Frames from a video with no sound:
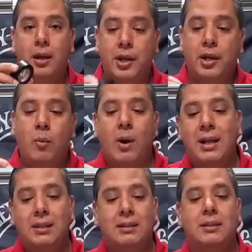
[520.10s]
You're going to
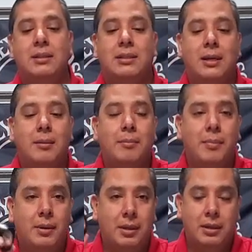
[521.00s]
want some
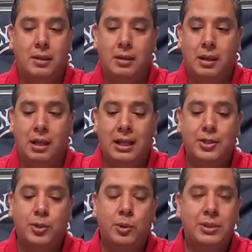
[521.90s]

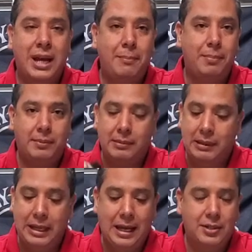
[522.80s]
electrical tape.
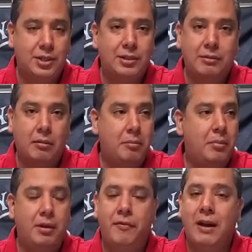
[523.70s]
Again, just
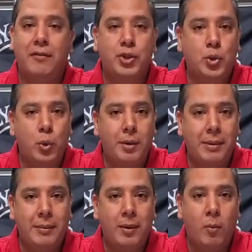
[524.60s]
if you have a short,
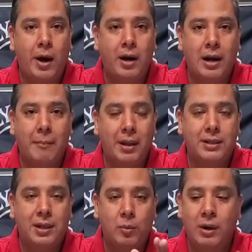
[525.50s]
maybe a wire got
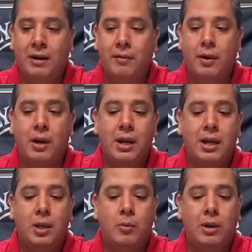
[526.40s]
melted or whatever,
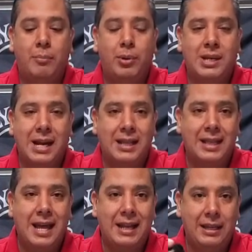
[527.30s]
you want to protect
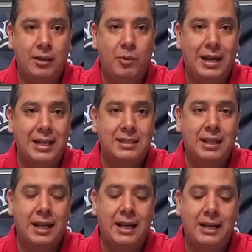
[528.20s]
that. You want to
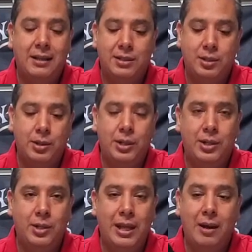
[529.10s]
insulate it, so you can
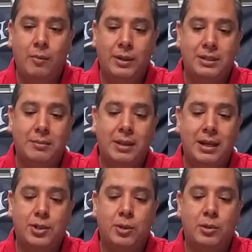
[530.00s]
do that with some
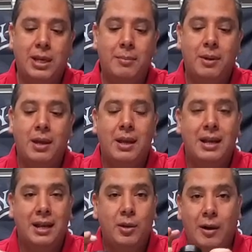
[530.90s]
electrical tape.
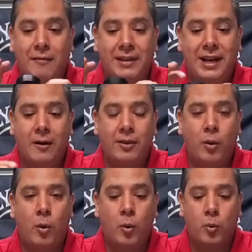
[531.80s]
Now you don't have to carry the
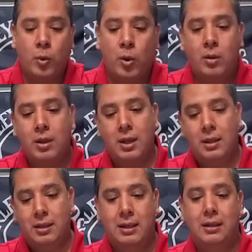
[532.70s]
whole roll.
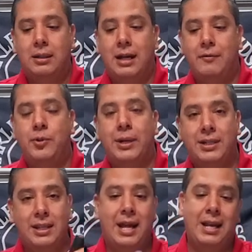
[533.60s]
The kind of trick
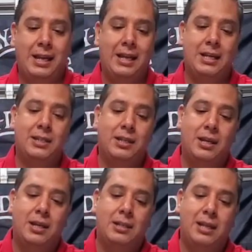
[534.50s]
to that is
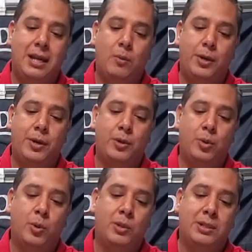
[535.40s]
take one of your
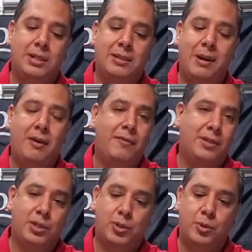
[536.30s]
tools, it doesn't matter if
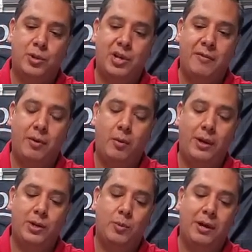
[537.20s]
it's a screwdriver or
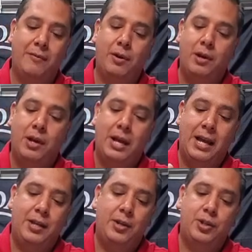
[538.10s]
wrench or whatever,
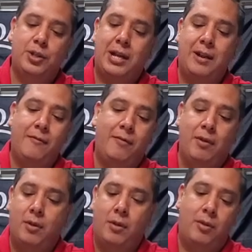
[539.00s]
and you just kind of
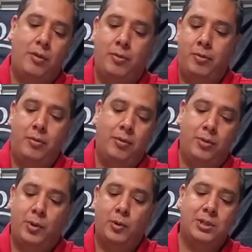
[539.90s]

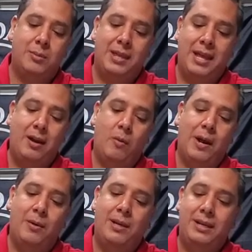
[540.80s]
throw some of that
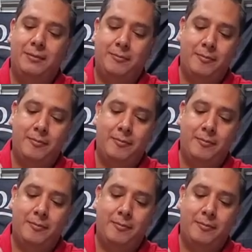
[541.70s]
around it.